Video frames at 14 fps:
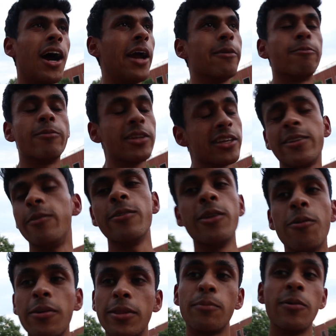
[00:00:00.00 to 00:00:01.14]
I really don't
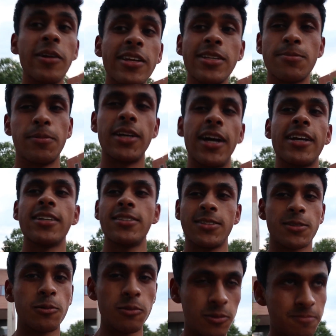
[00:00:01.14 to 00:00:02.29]
know what the point is, but I guess
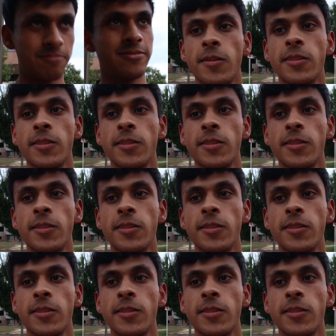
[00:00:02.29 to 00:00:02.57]
it's cool.